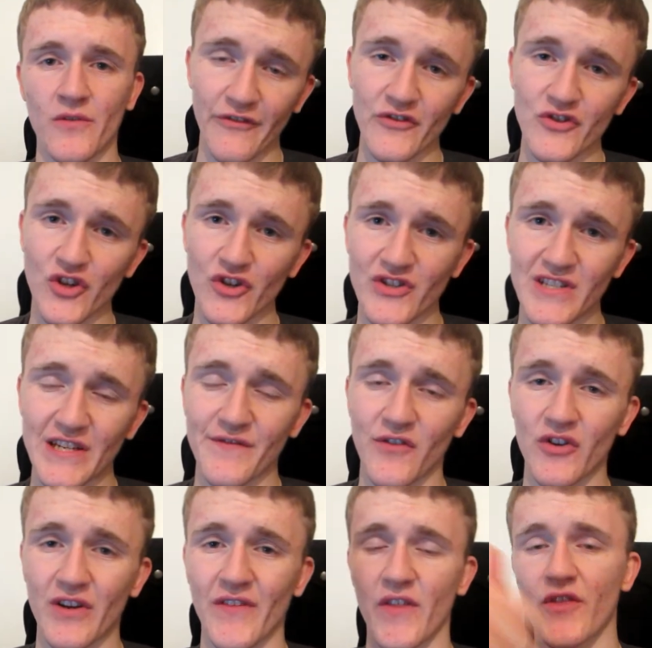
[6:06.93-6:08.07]
If you enjoyed today's
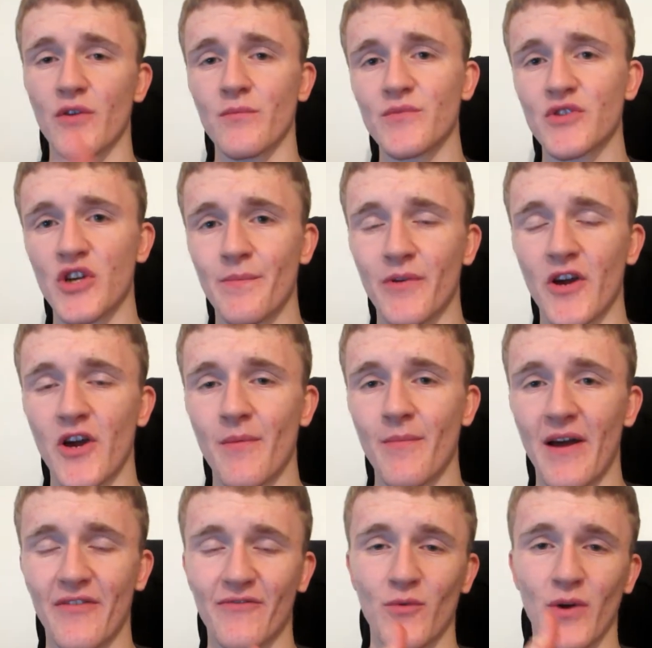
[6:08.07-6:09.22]
vlog, give it a thumbs up,
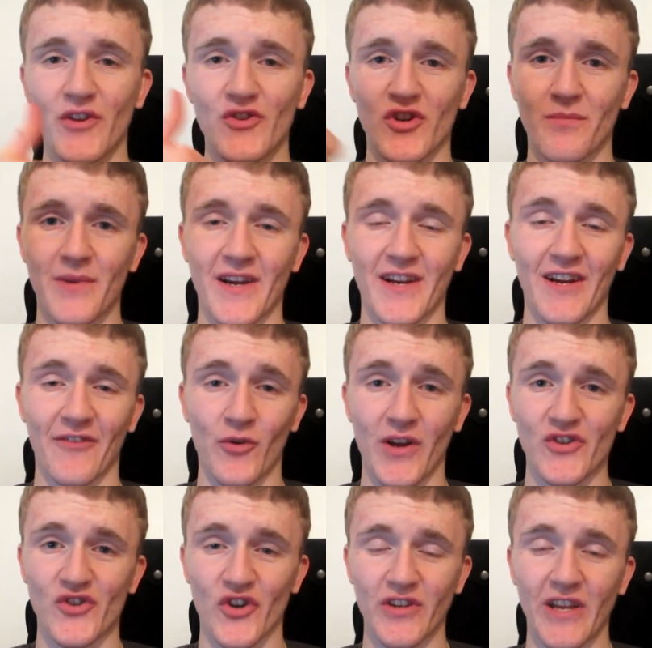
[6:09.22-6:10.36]
I've quite enjoyed making, I've quite
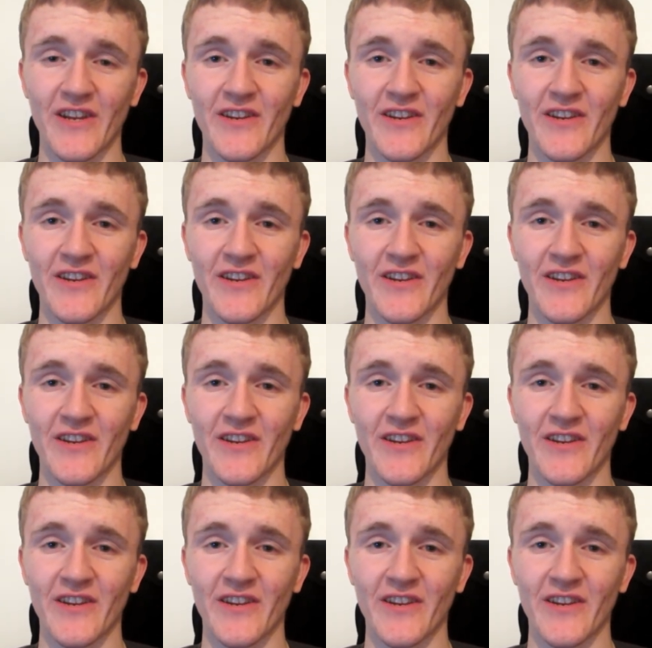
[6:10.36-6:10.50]
enjoyed editing